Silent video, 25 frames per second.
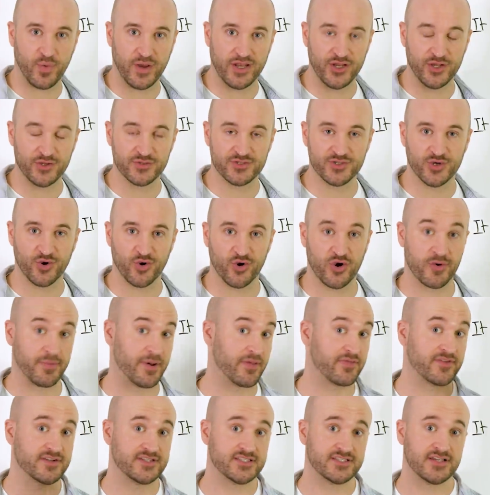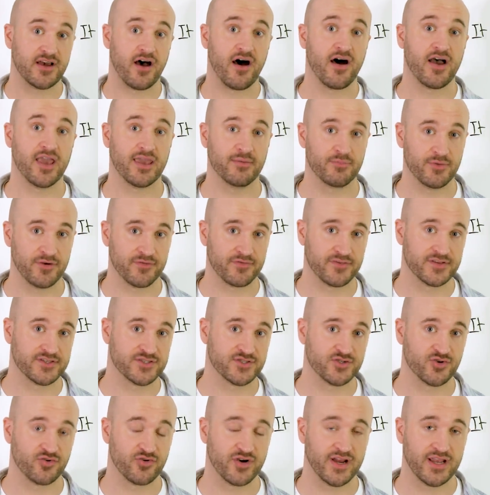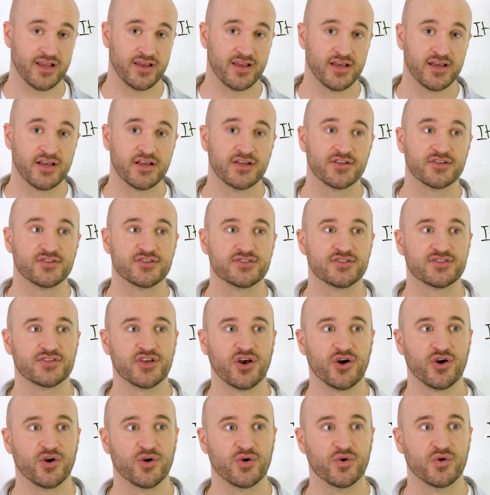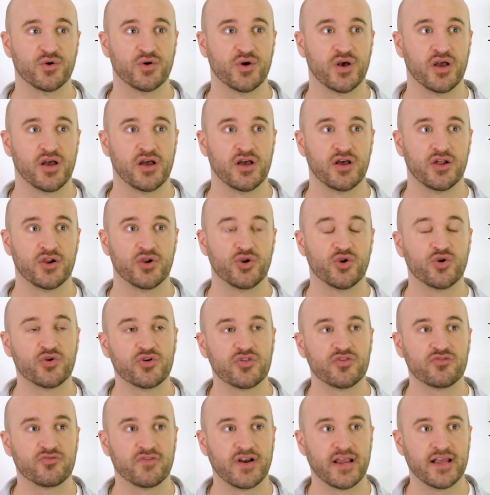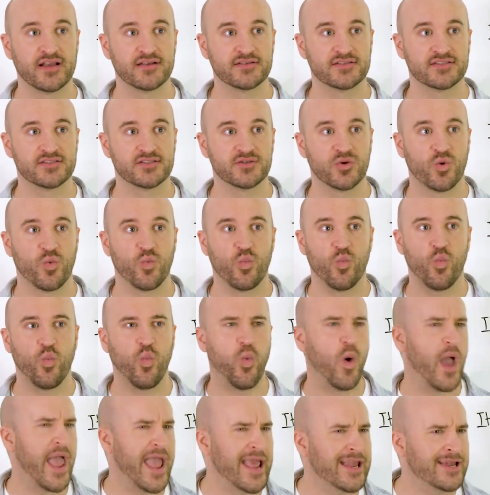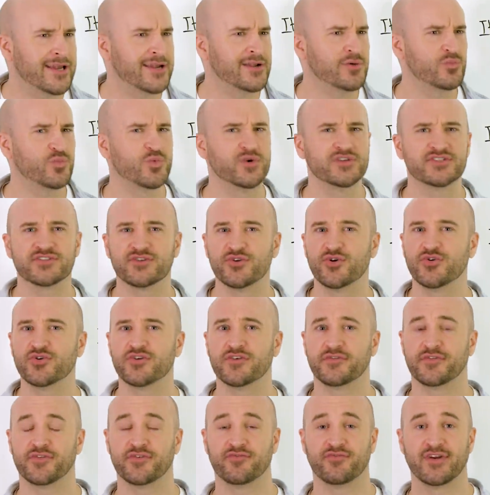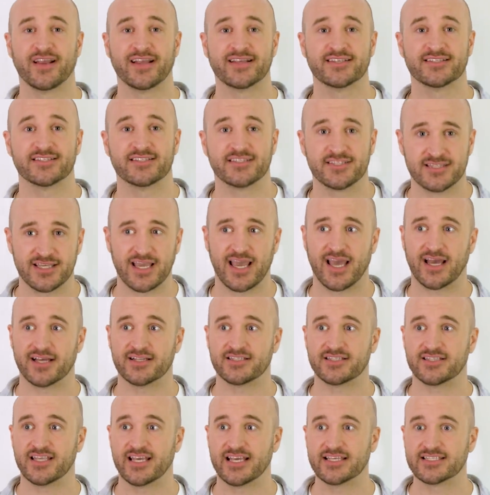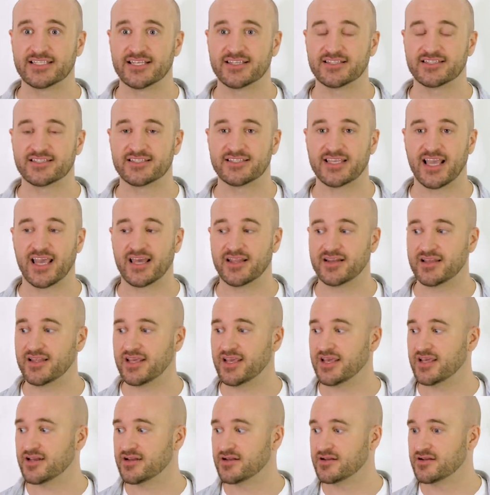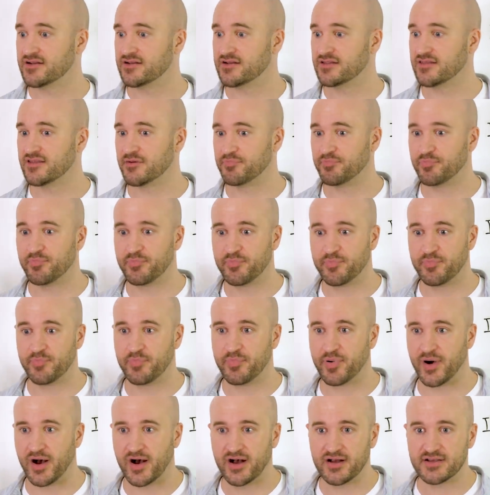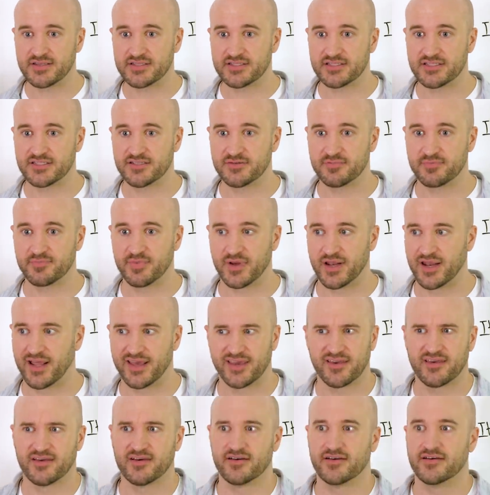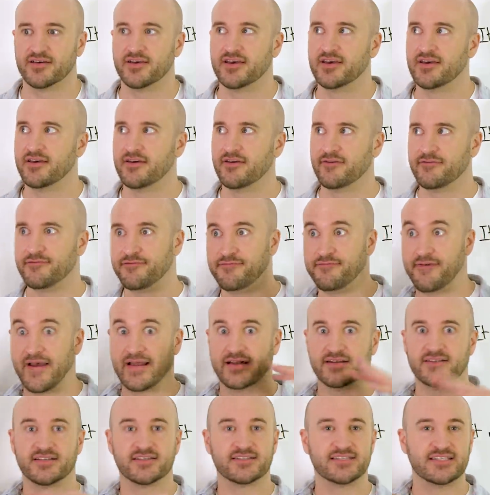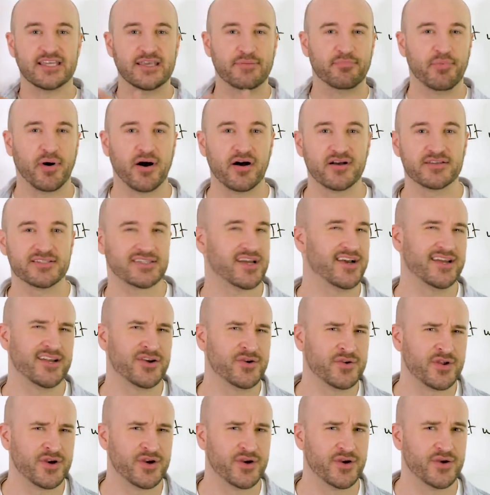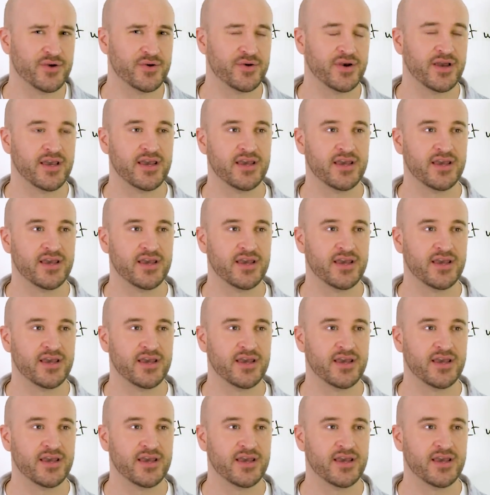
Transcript: when you talk about the time of the story. So, Lord of the Rings, when was Lord of the Rings set? Is it set in the past, but like a fantasy past? I don't know.